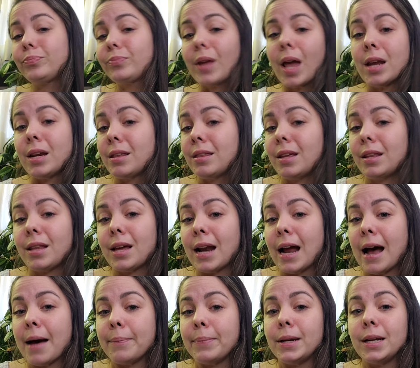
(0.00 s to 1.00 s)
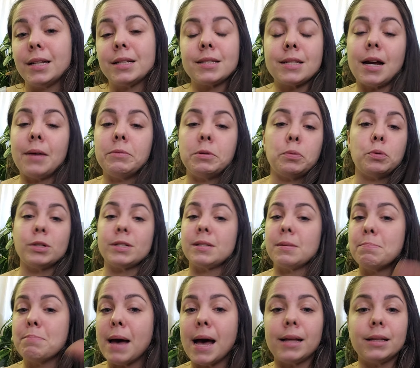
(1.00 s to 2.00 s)
anything that happened. It's time to put
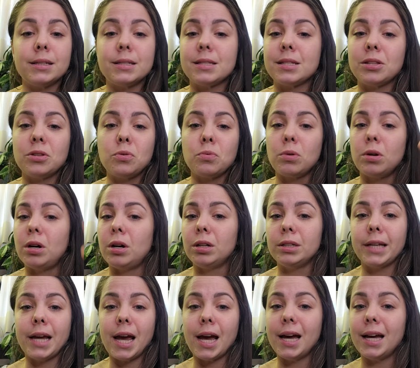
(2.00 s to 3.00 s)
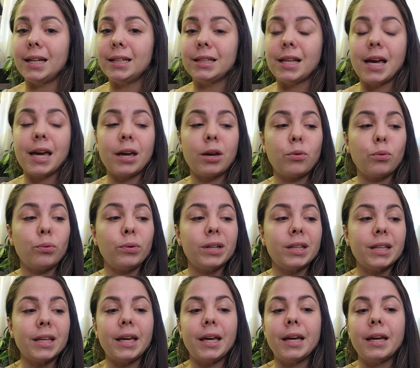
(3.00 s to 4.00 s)
some balance in the world, and like
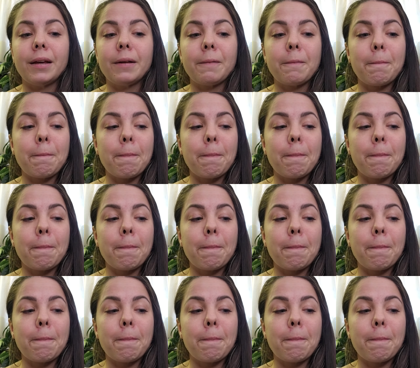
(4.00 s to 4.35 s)
really